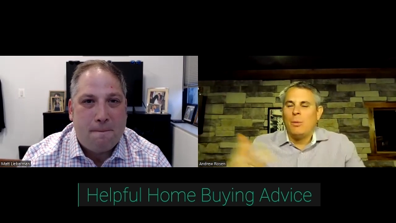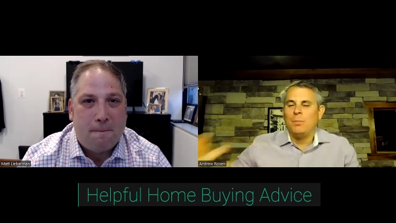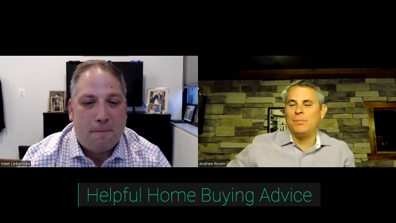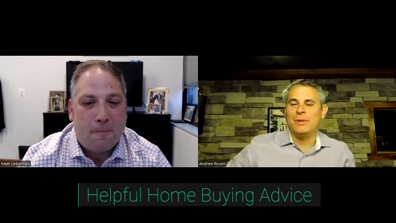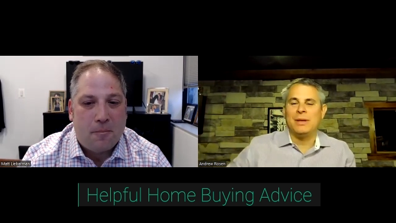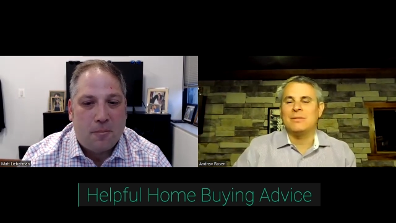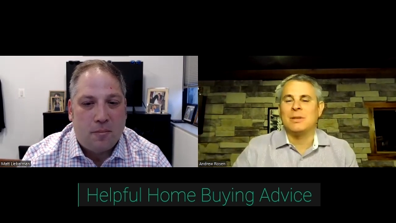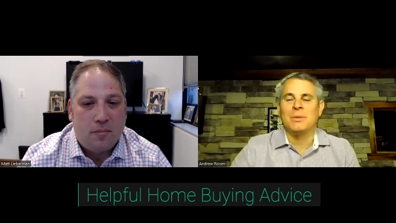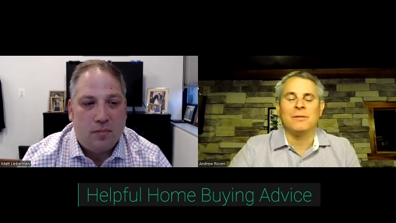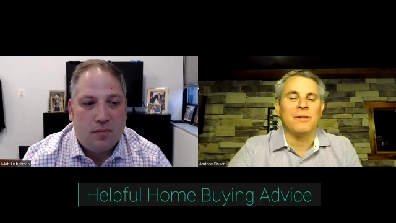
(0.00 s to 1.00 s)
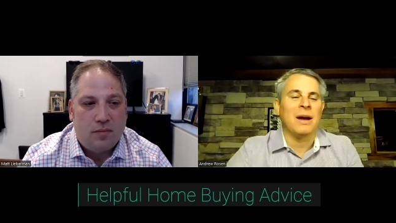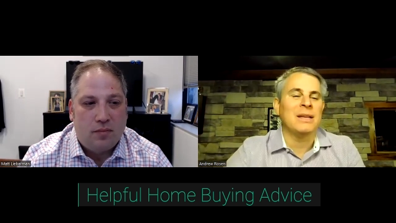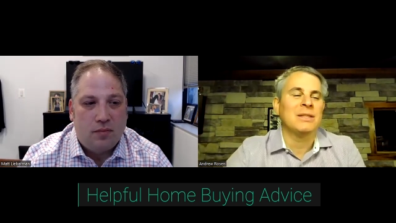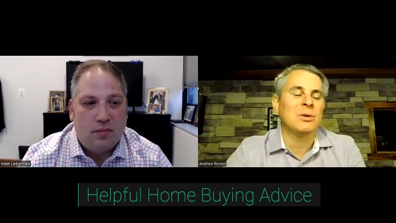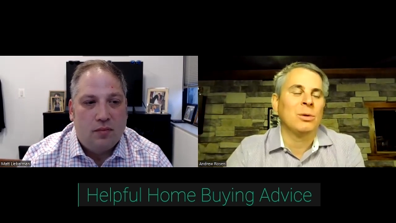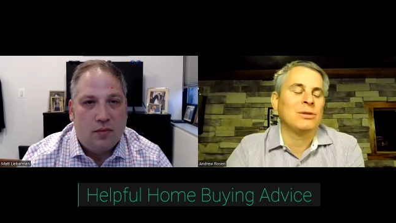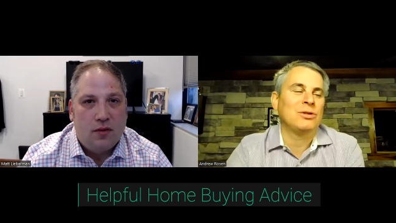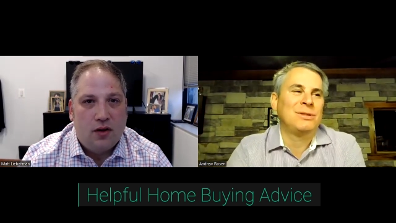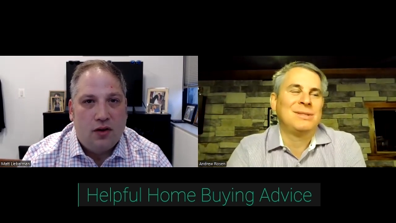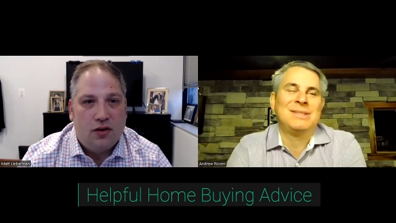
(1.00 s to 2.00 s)
Speaker 1: help give some advice or
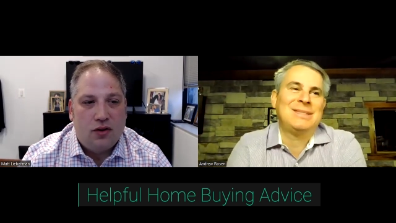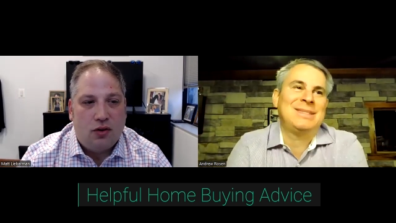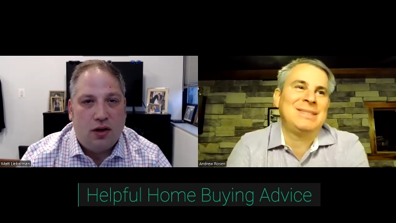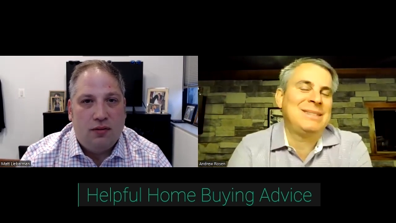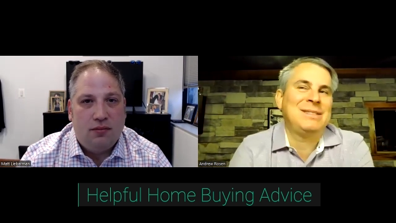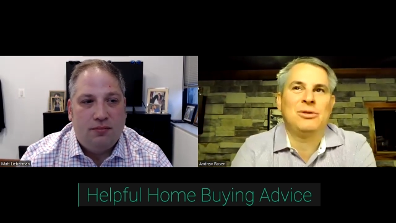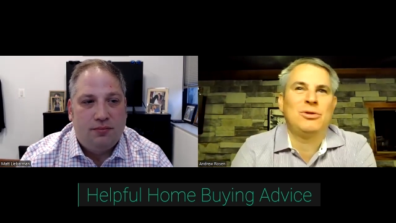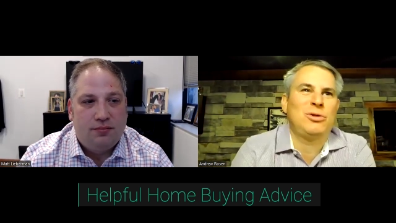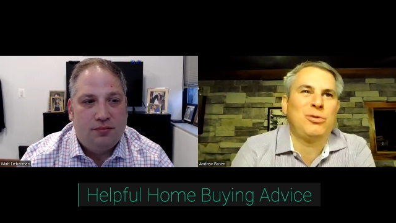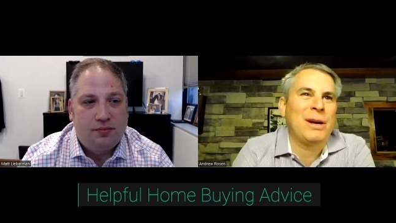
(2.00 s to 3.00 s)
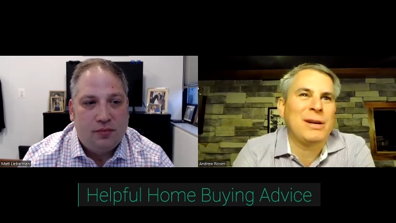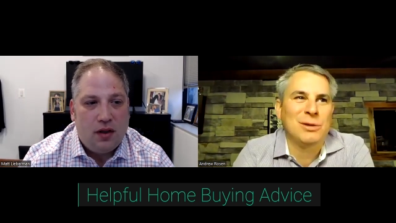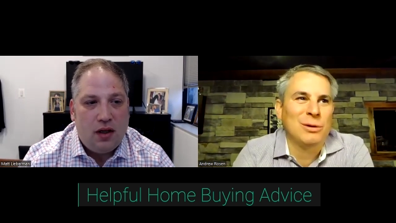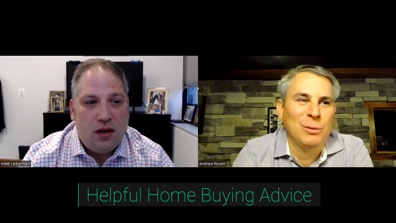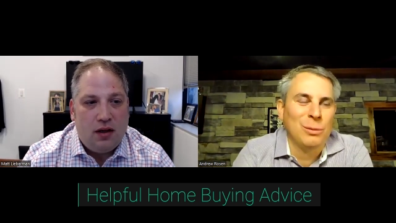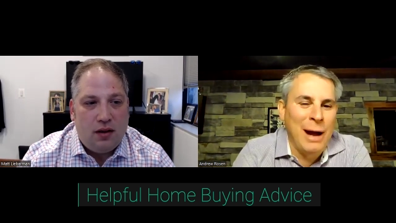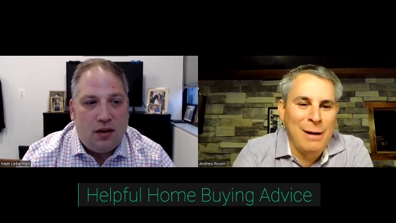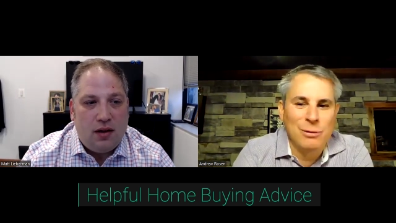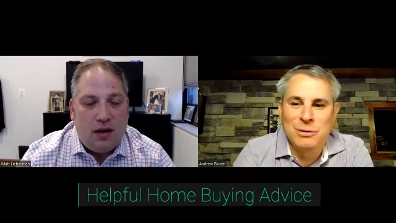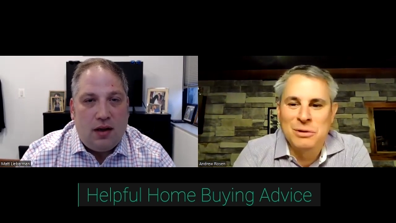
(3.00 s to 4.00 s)
tricks or
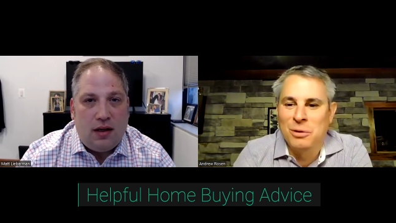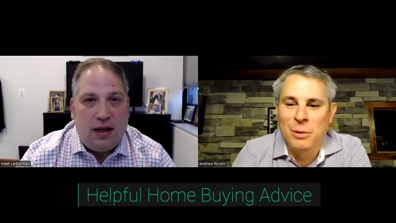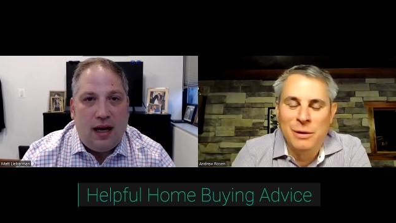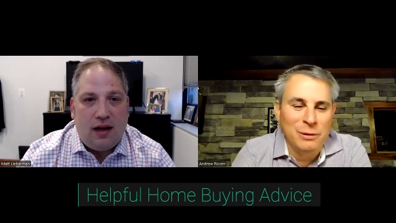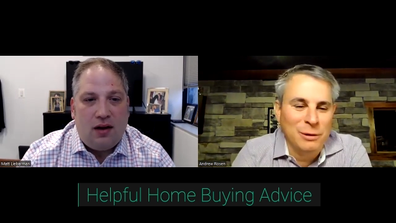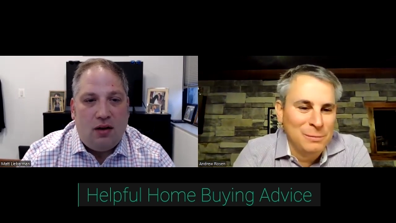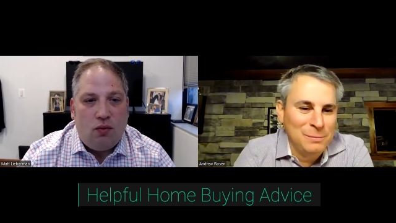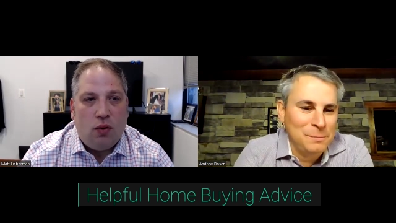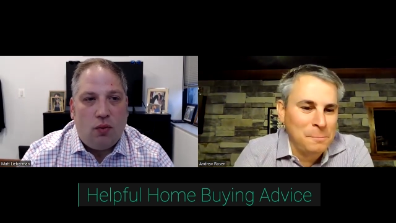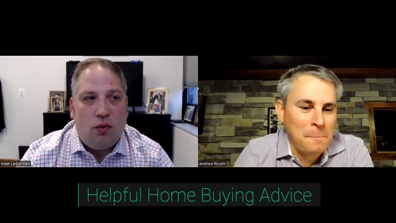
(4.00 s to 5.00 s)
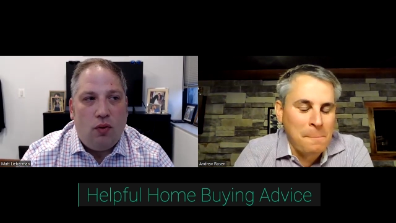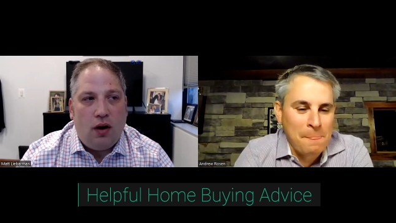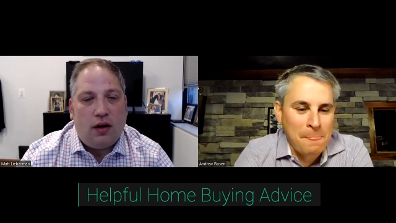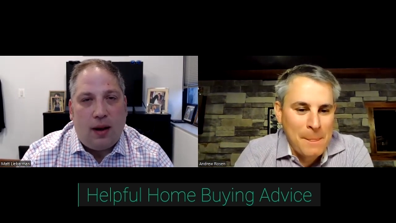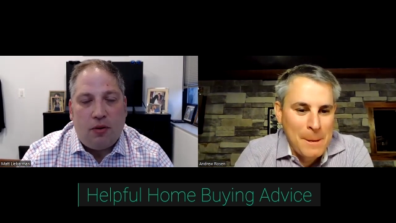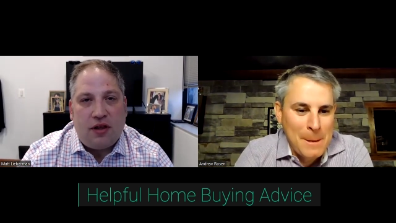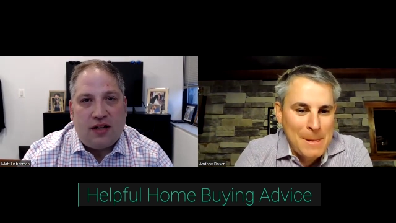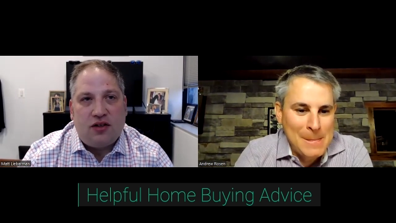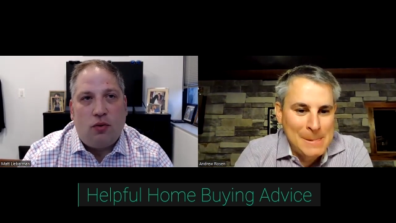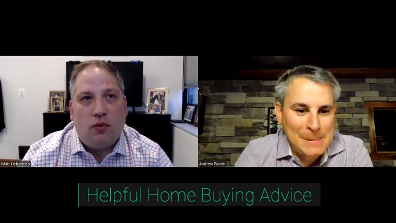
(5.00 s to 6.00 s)
Speaker 2: arrows
Speaker 1: in your pocket. Well,
Speaker 2: a couple
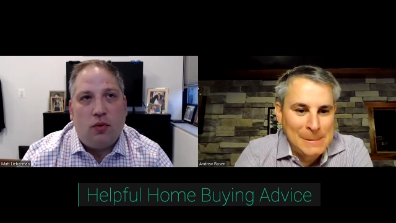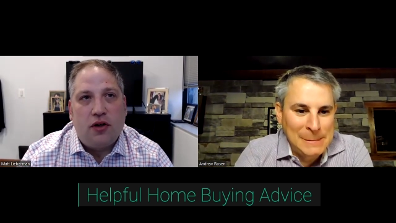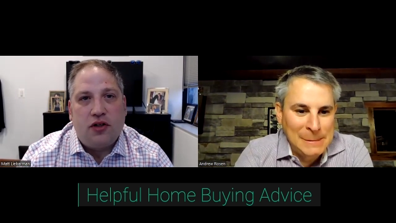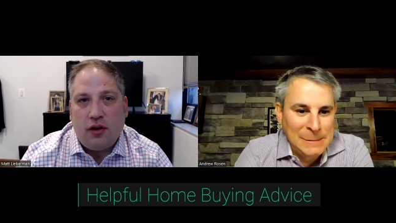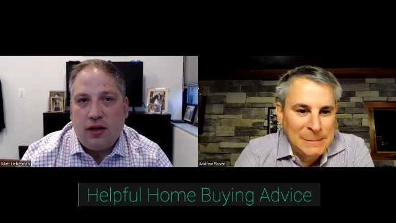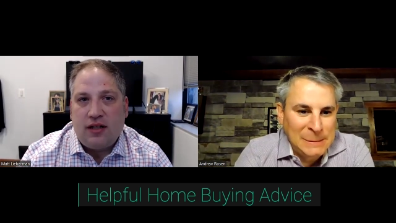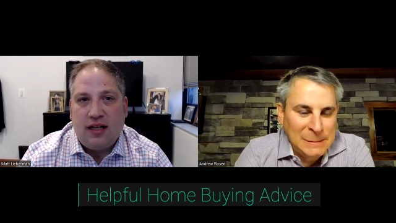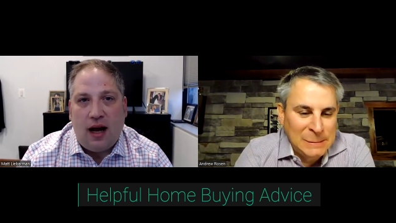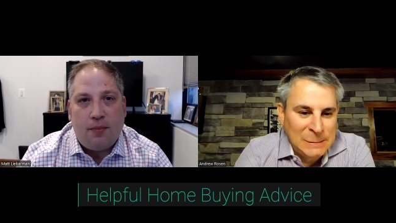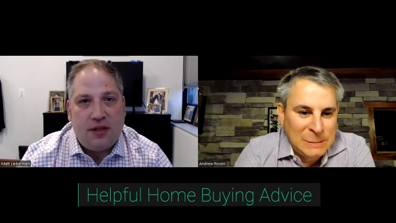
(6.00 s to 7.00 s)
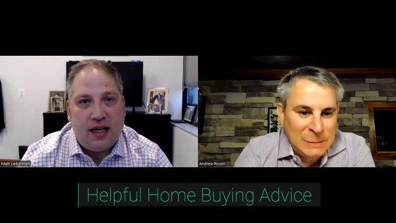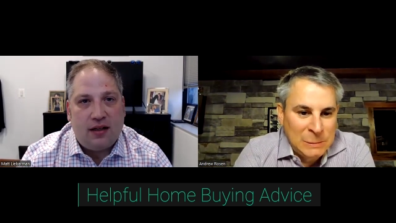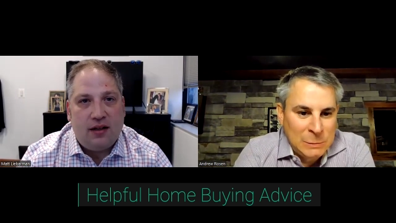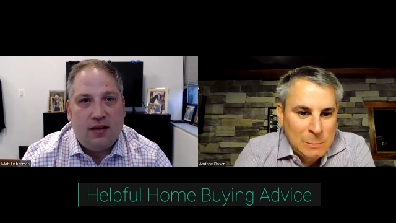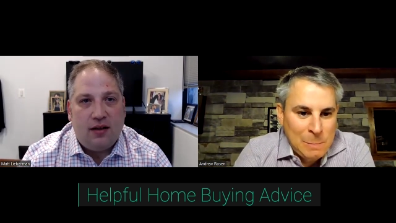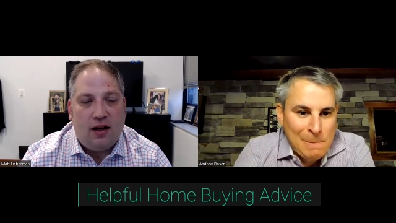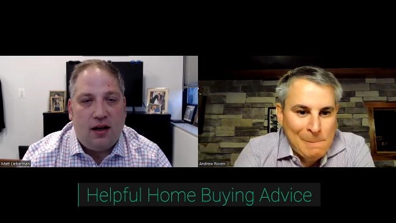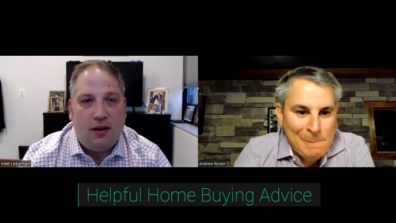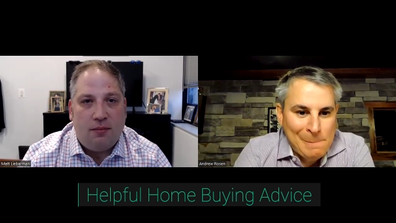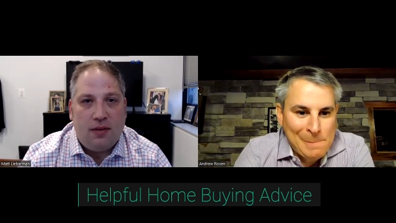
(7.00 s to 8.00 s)
things. So we're starting to see an uptick
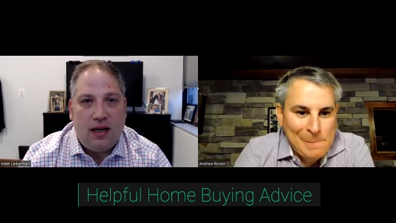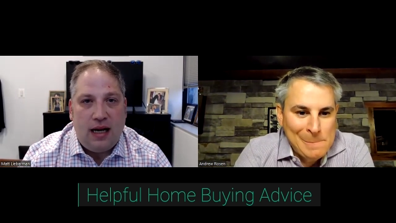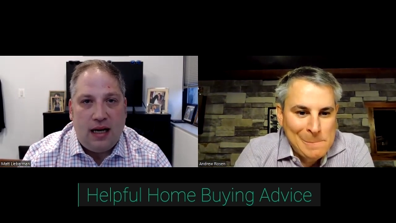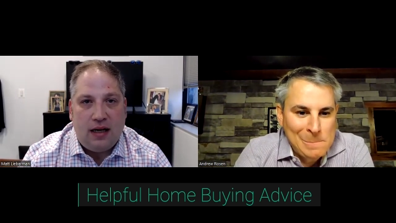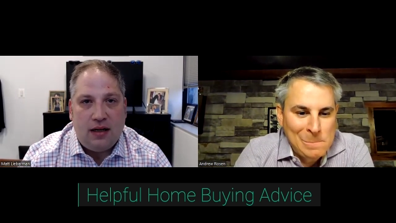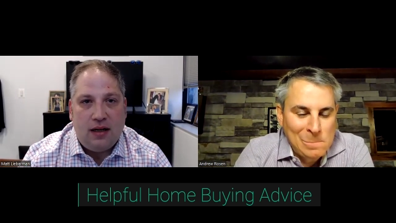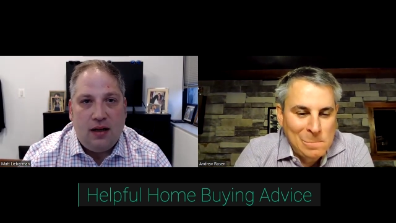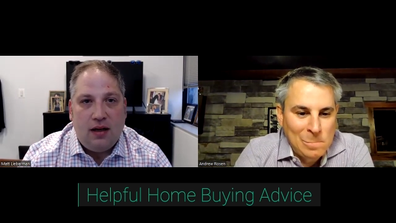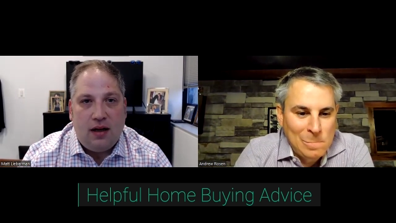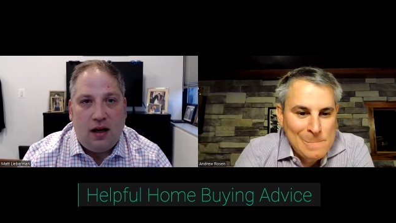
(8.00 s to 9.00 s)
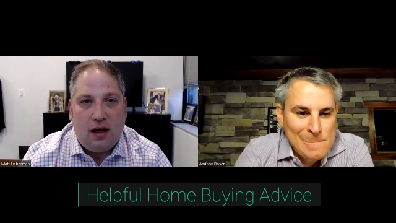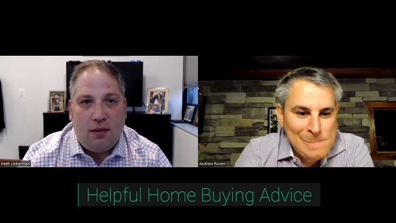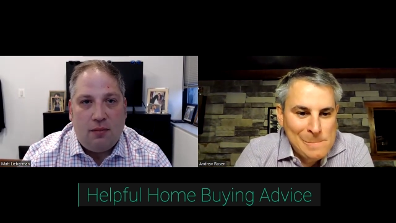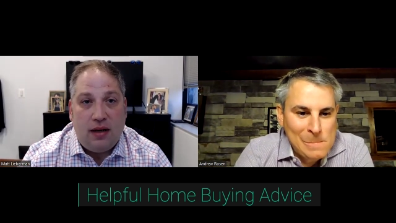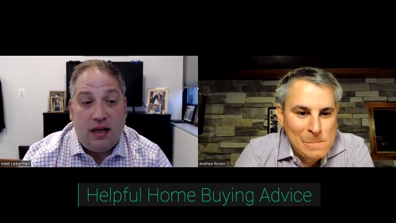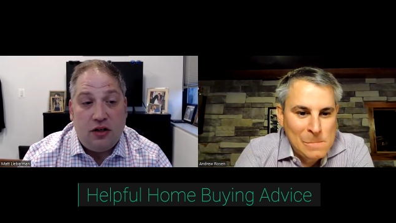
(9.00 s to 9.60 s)
in